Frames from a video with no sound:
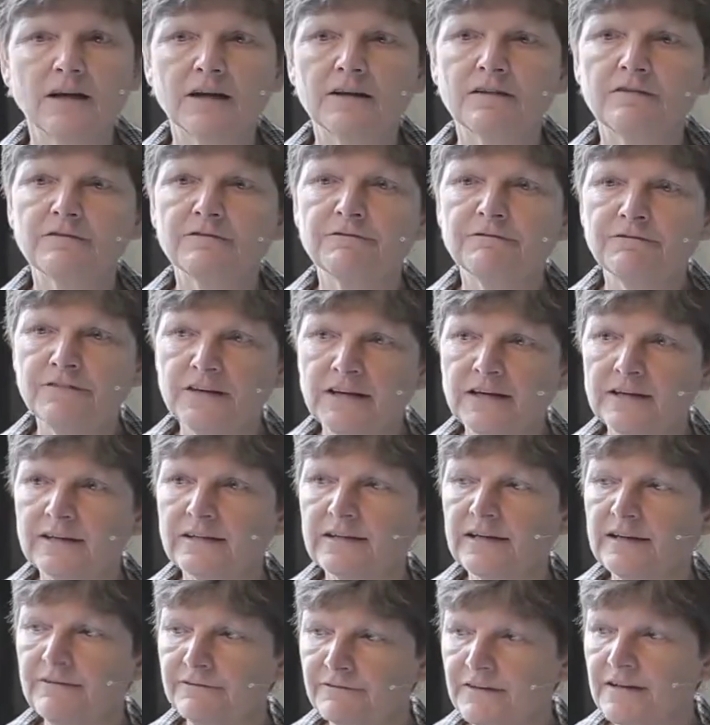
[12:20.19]
a
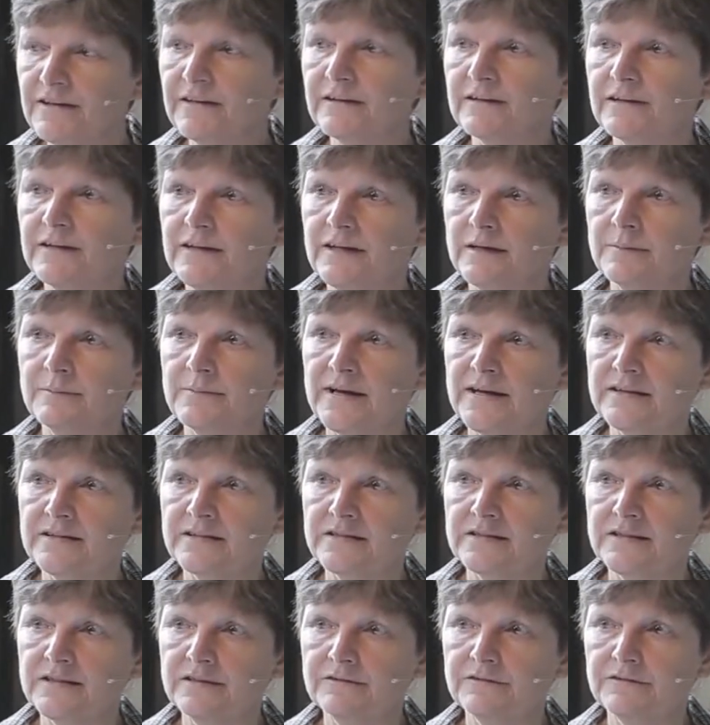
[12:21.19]
fiercely
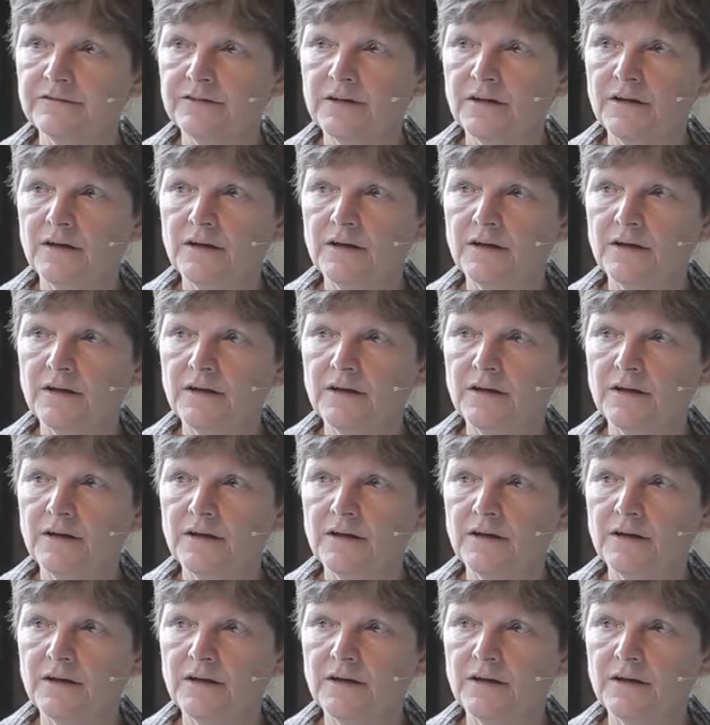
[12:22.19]
competitive